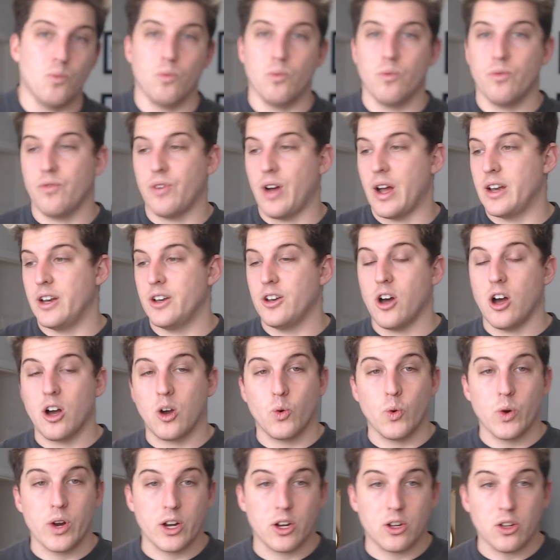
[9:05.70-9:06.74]
Find a dog
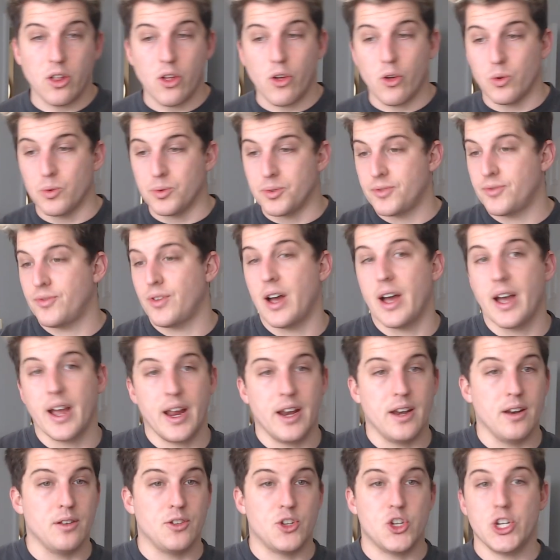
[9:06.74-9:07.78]
wearing clothes,
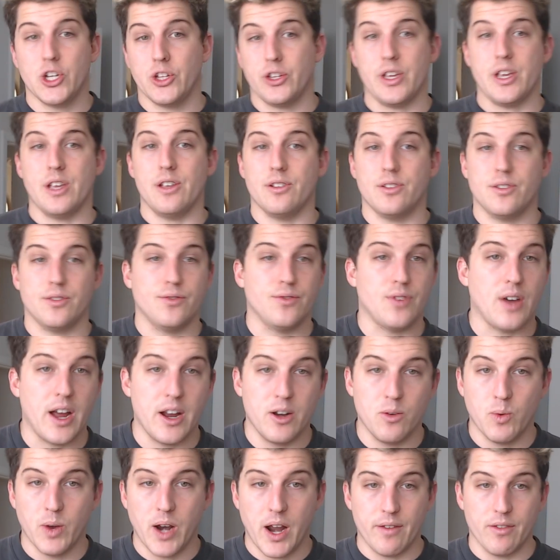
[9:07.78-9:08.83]
find a Chili's, find
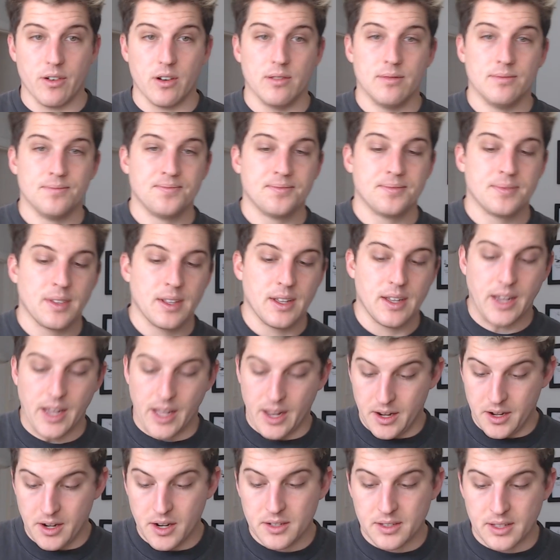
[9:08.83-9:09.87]
whatever. And
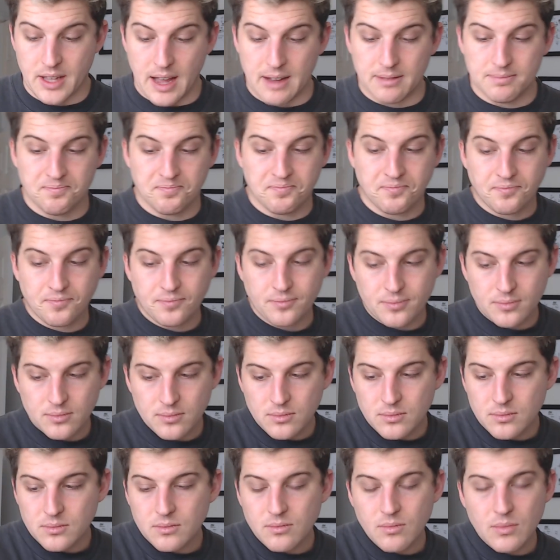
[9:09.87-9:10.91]
he does that.
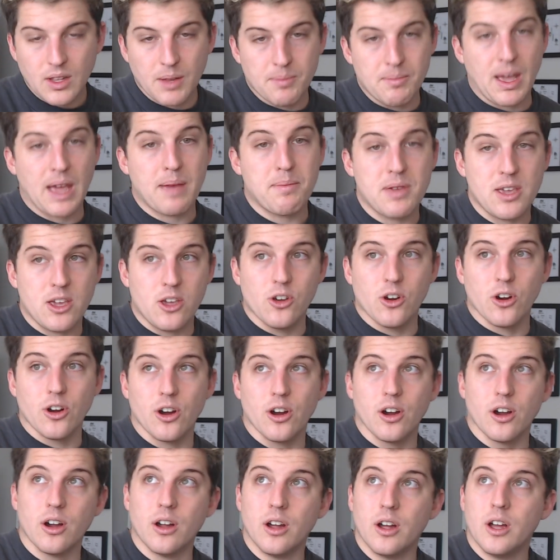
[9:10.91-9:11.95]
Maybe
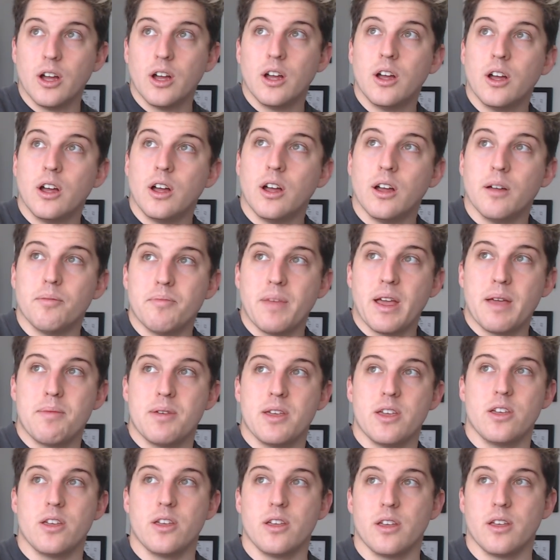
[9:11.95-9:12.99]
you're
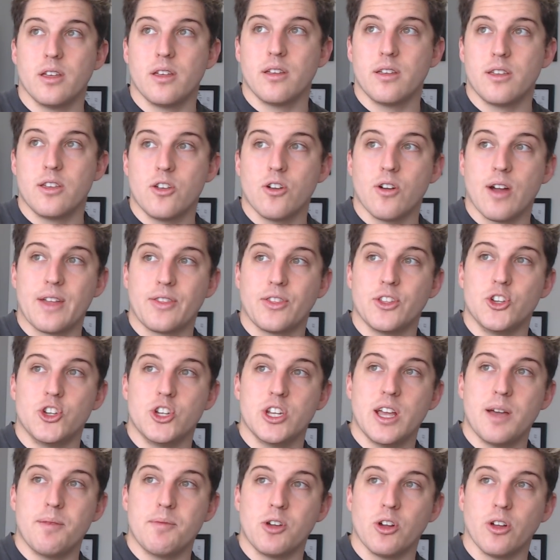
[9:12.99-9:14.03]
at the
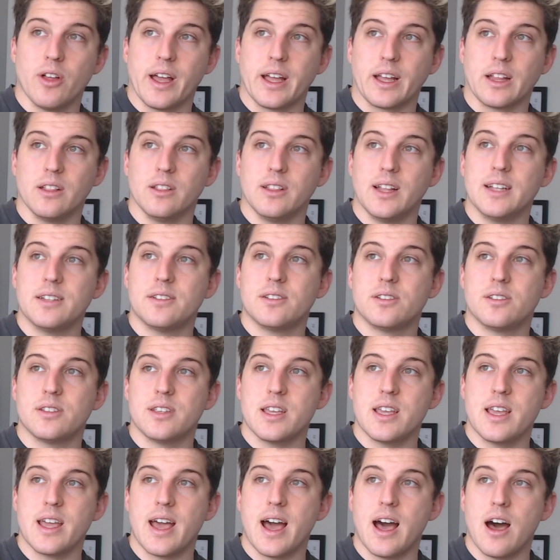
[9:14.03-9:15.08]
gym and you're like, let's
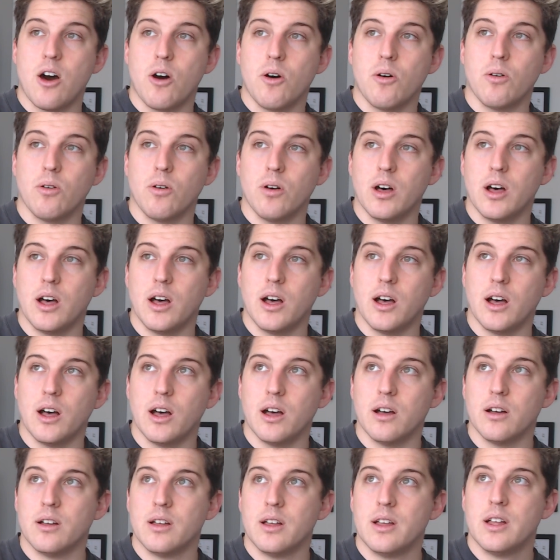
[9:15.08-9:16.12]
see
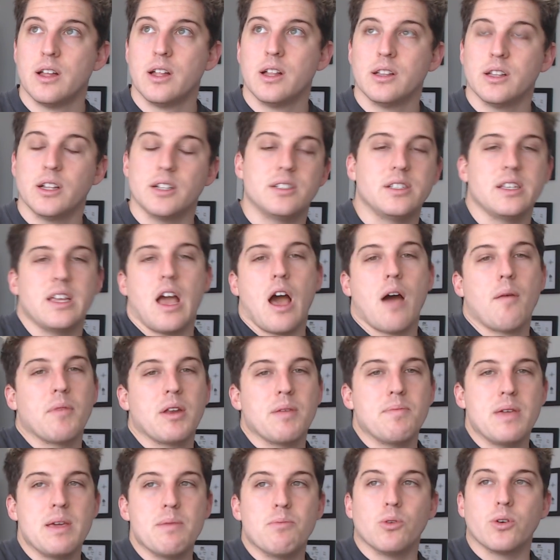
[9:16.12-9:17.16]
how many
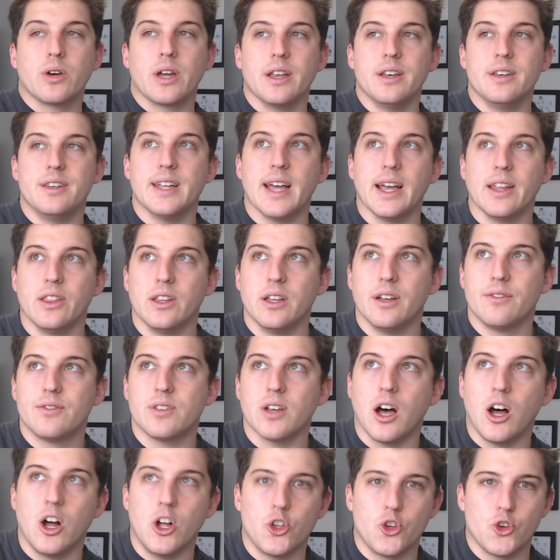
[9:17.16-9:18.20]
people can deadlift
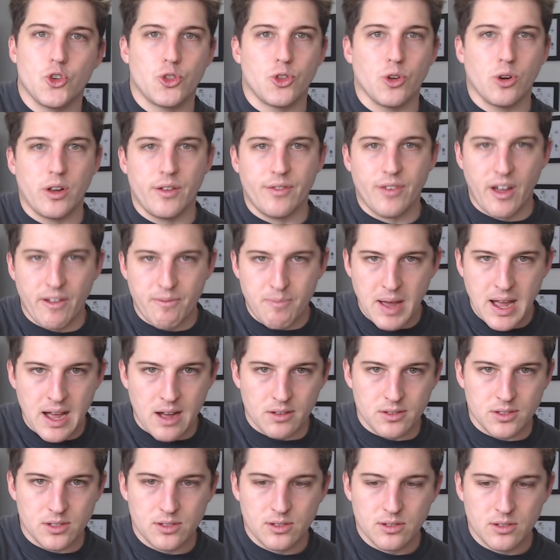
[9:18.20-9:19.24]
135
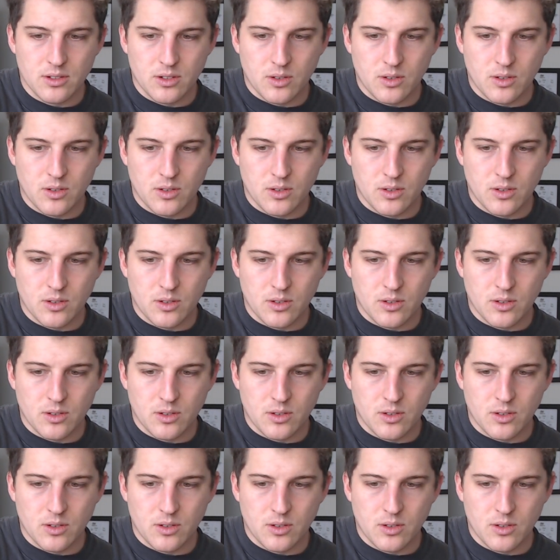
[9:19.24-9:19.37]
pounds.